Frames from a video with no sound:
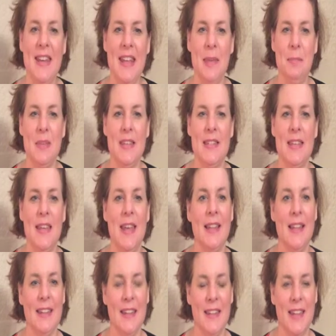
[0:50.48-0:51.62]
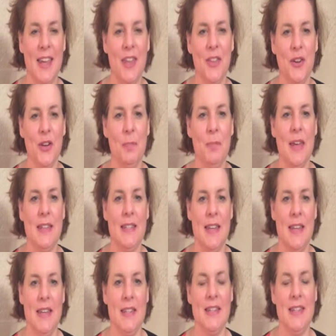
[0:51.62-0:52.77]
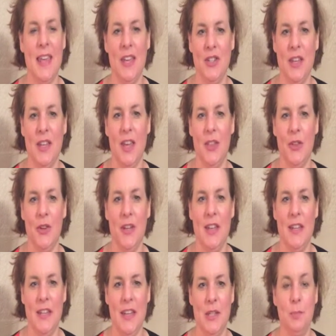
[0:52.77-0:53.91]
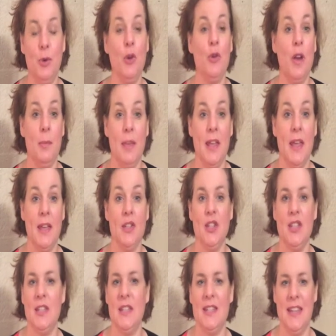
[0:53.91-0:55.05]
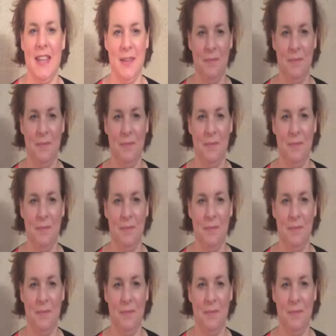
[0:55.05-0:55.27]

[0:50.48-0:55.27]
name is uh, Linda Gunther, and my son is KJ Gunther. He does programming at GCT.